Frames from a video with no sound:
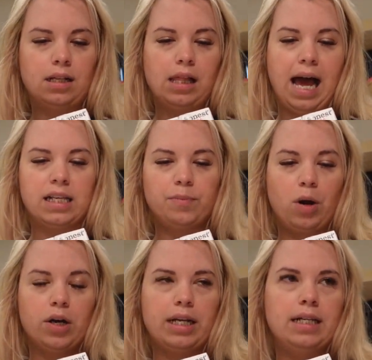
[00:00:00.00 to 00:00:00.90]
class
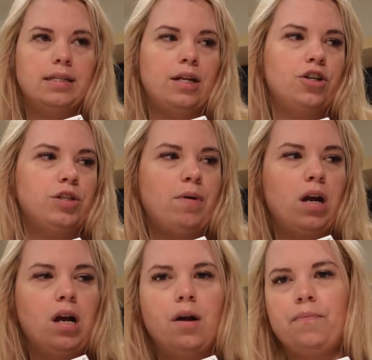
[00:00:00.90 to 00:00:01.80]
parties that are
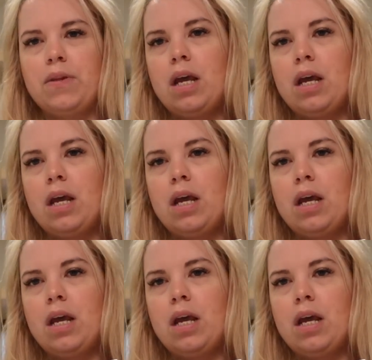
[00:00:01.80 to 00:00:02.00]
tomorrow.